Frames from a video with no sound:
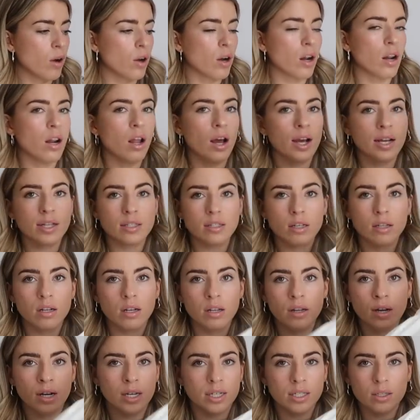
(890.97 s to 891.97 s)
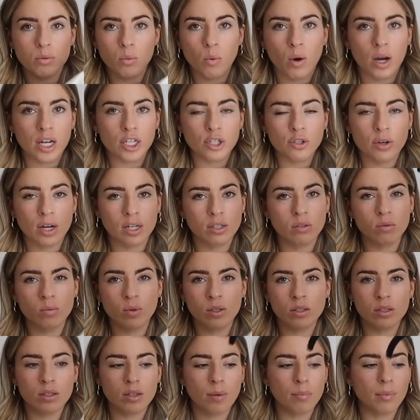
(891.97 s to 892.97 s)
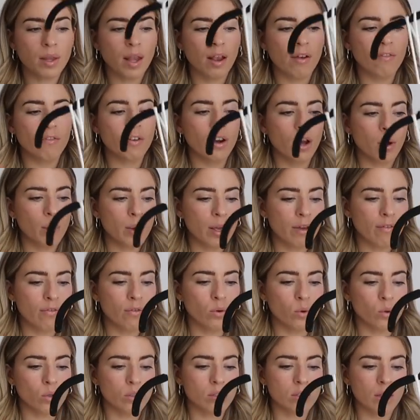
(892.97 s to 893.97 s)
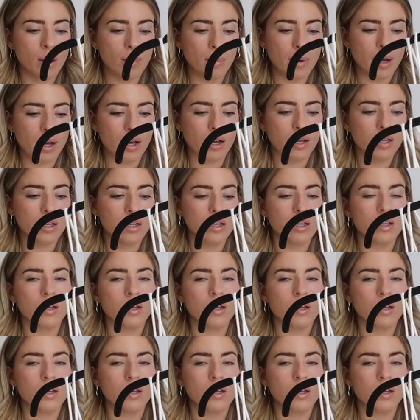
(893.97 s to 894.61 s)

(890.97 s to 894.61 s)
likes a nice white dress or wants something flowy for summer